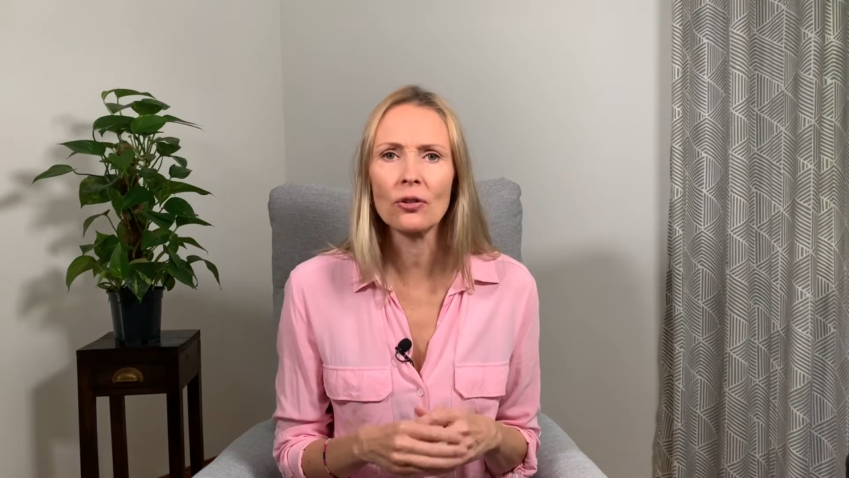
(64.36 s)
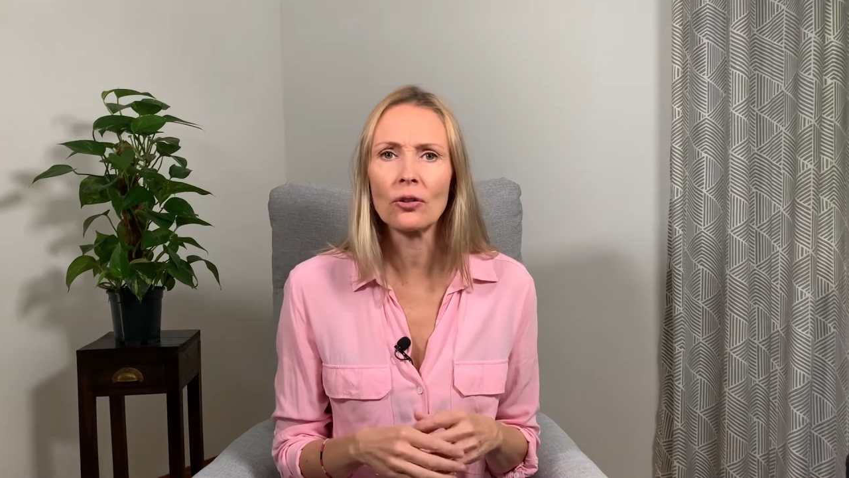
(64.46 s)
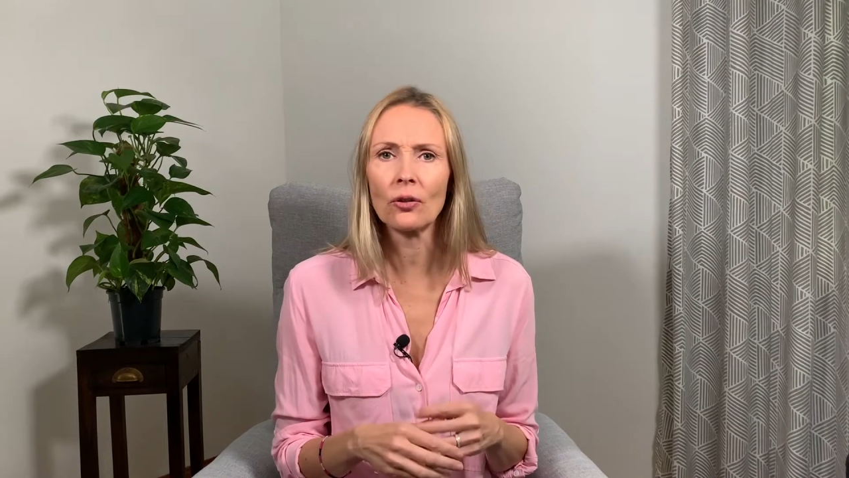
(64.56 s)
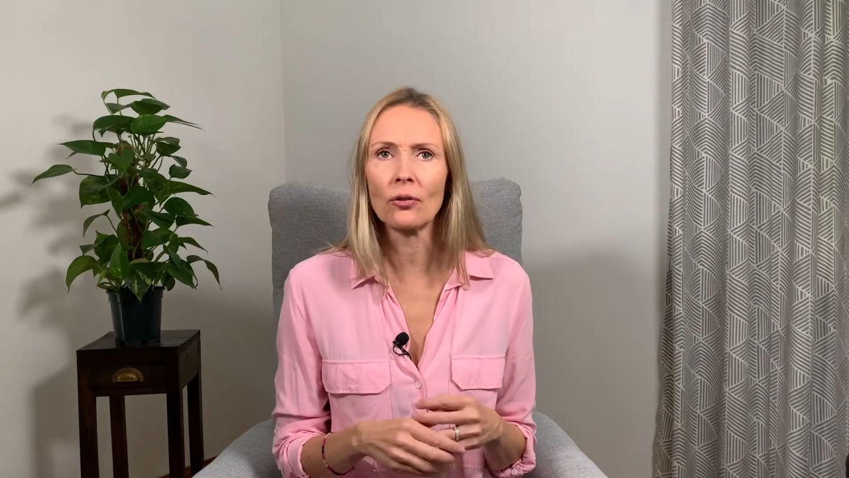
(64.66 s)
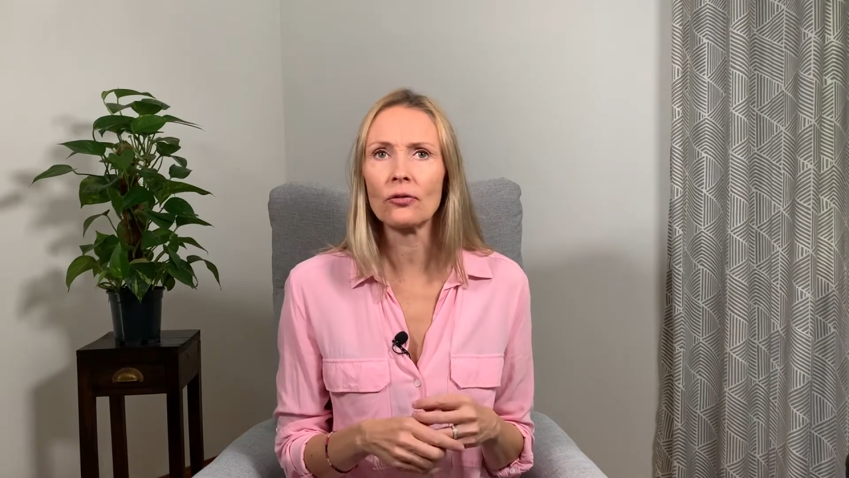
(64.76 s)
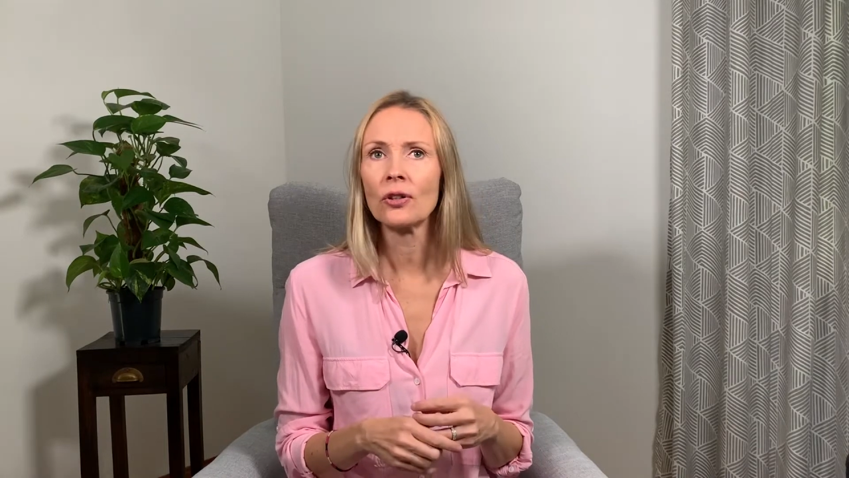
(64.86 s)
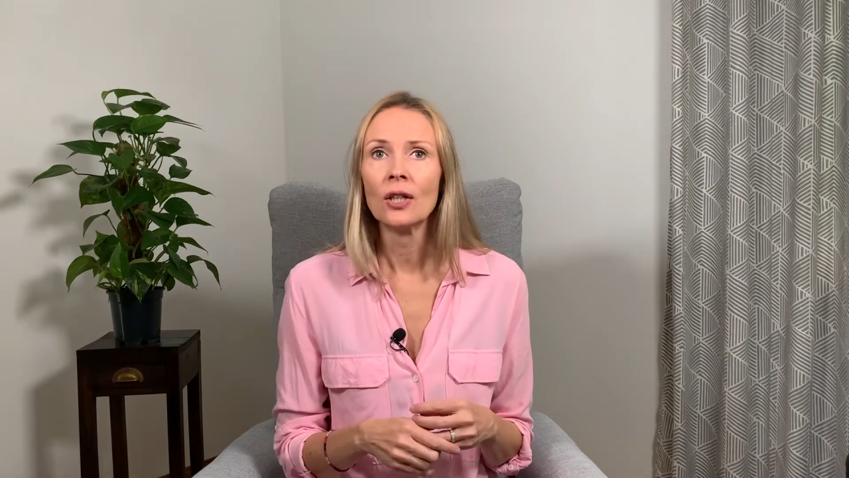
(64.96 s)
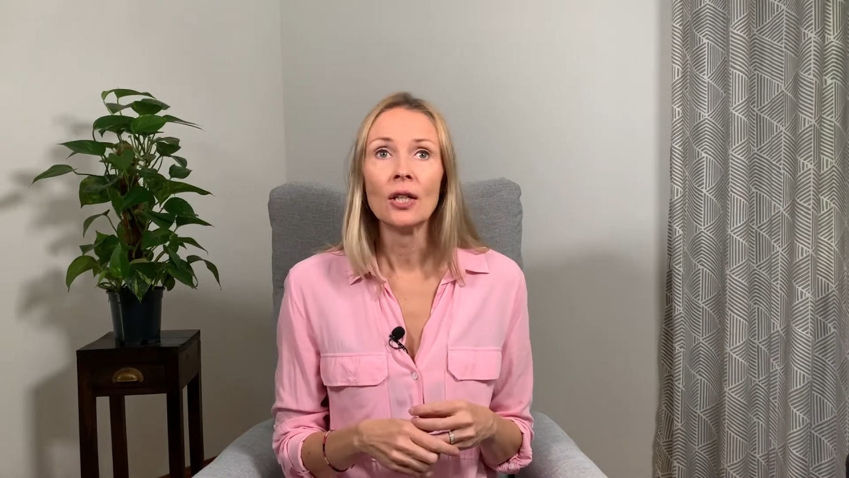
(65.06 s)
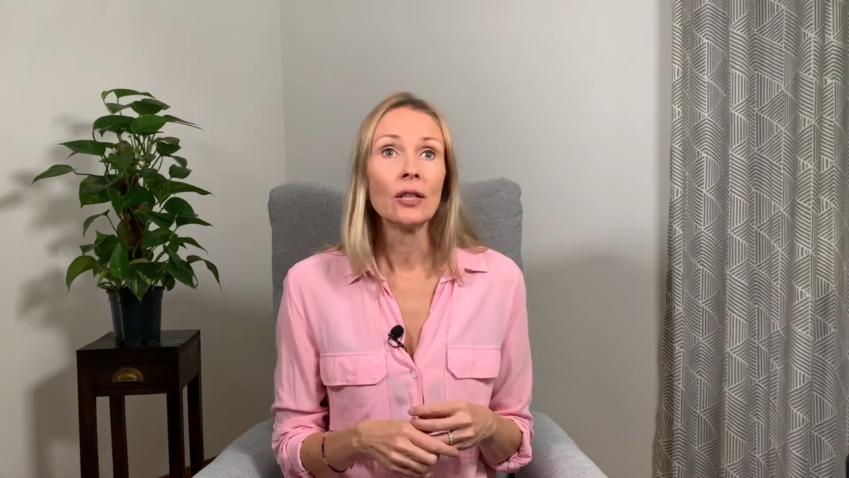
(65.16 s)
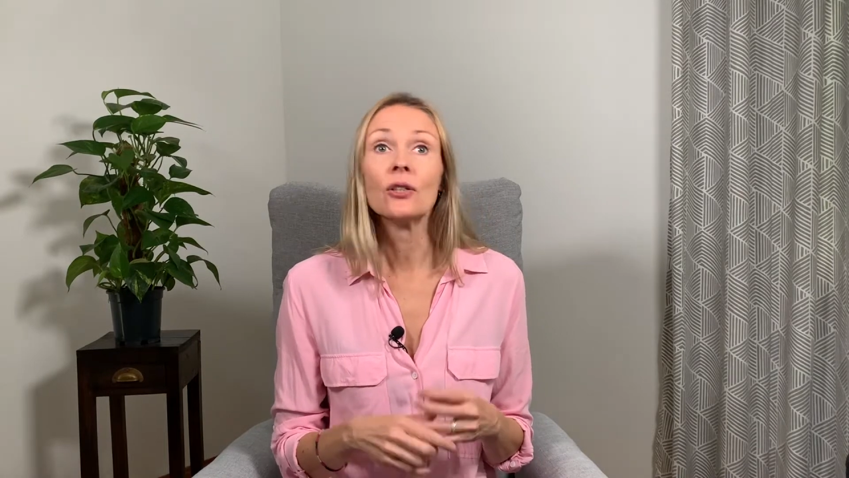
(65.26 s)
of
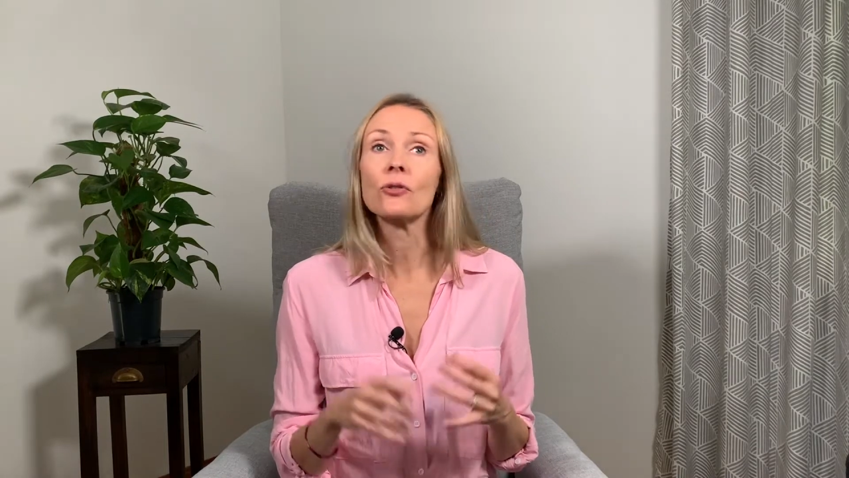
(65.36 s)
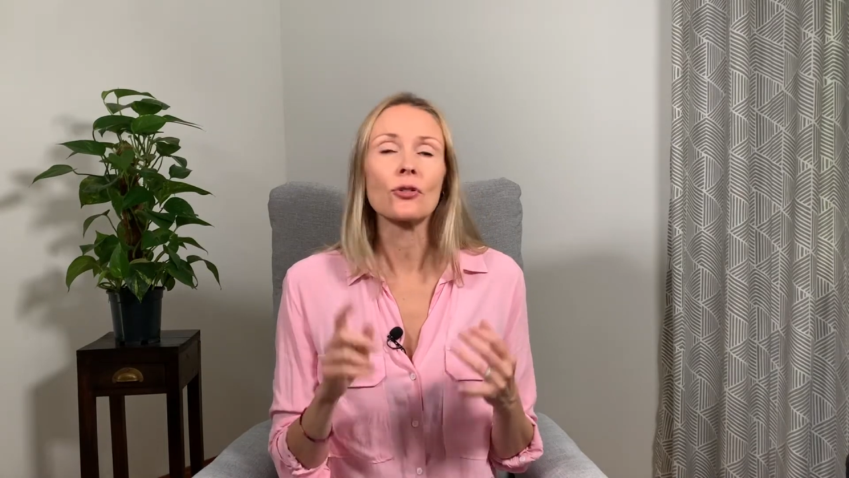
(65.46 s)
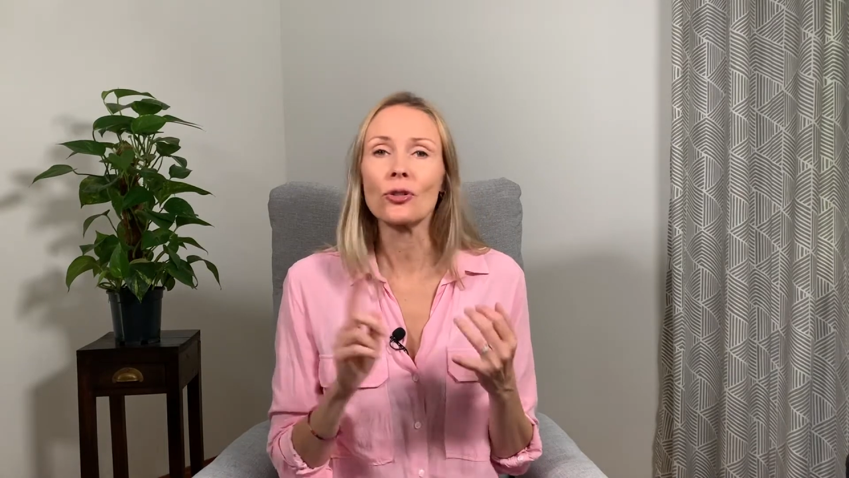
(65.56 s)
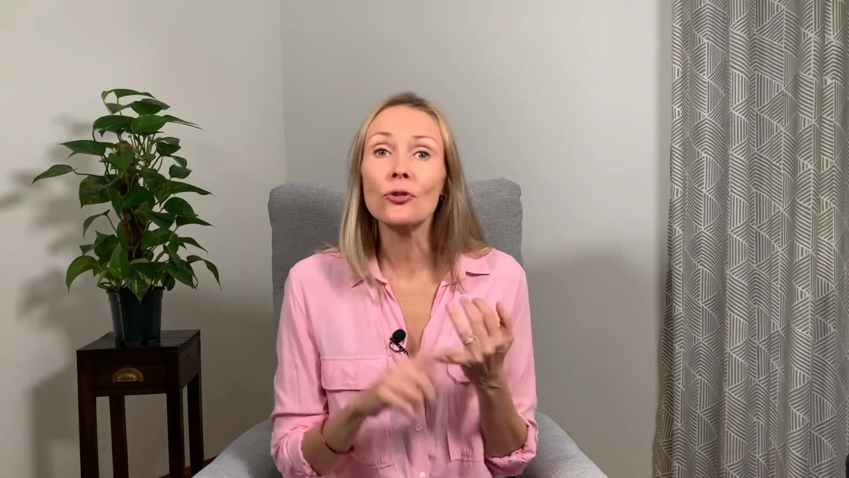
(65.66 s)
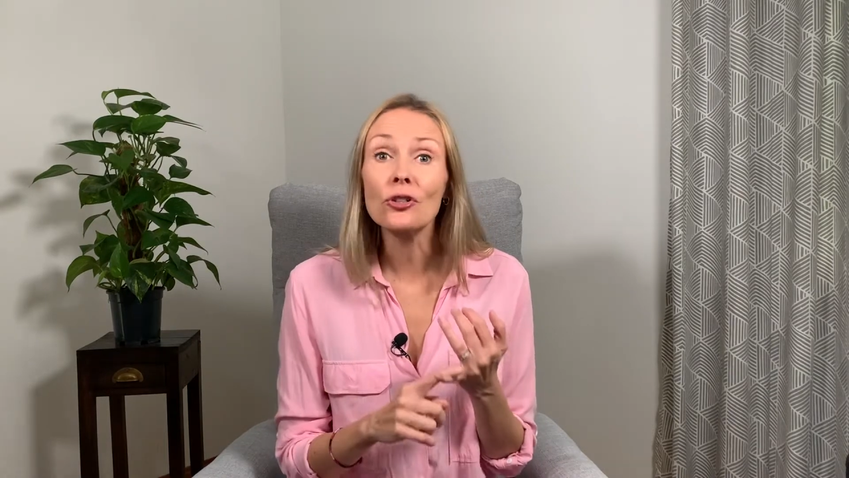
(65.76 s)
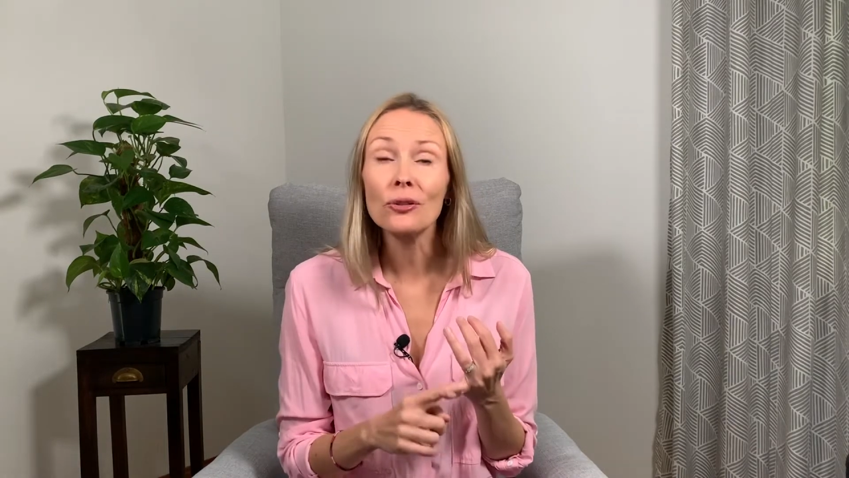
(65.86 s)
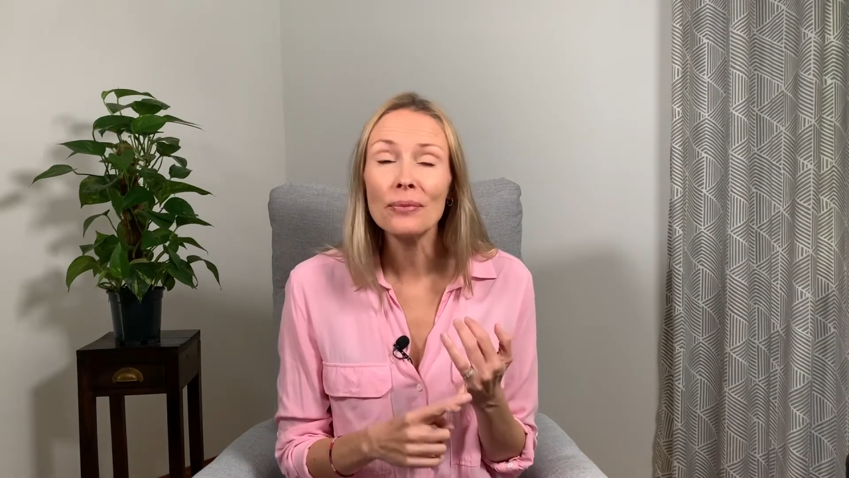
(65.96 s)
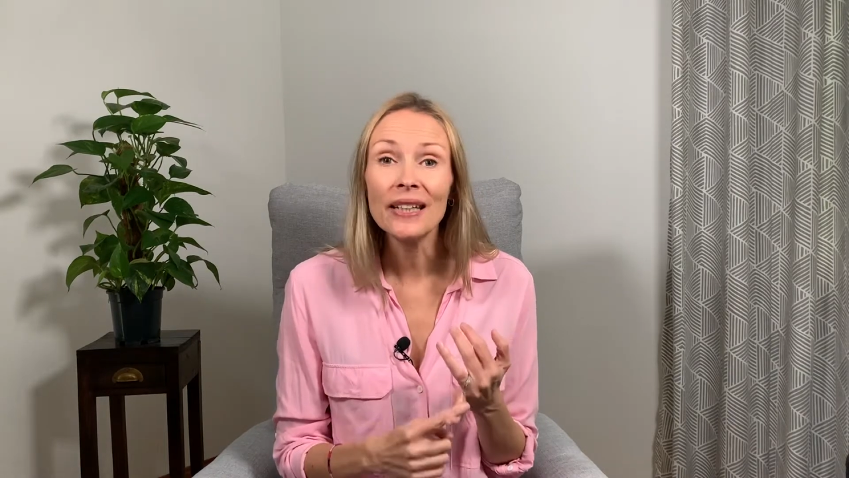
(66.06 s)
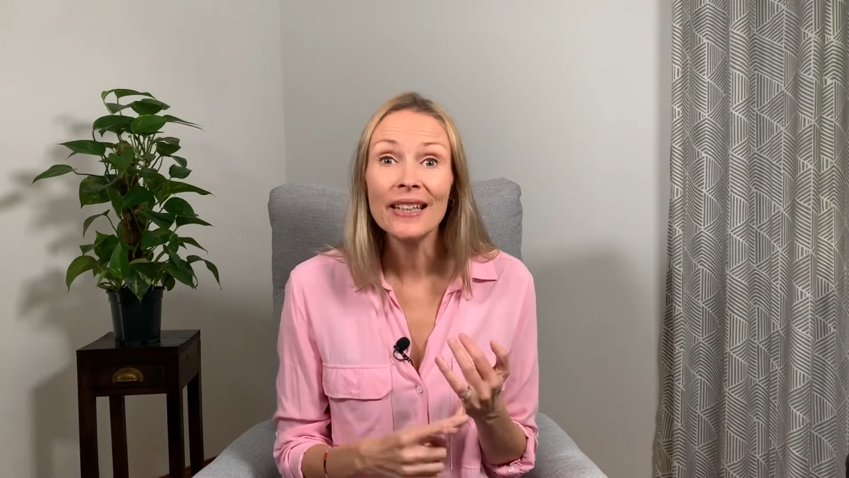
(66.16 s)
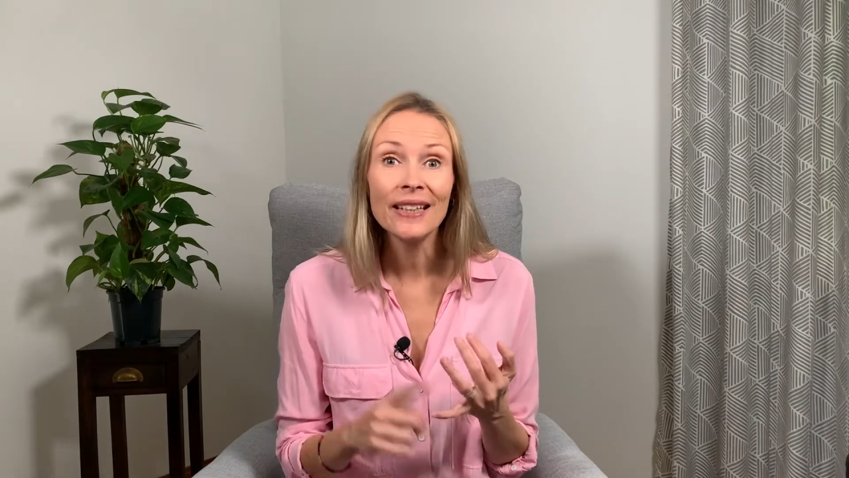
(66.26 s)
you know social
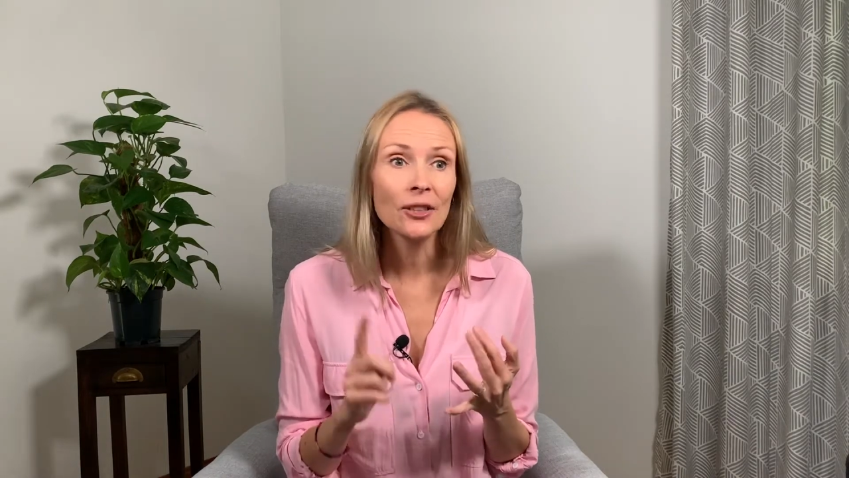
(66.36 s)
media,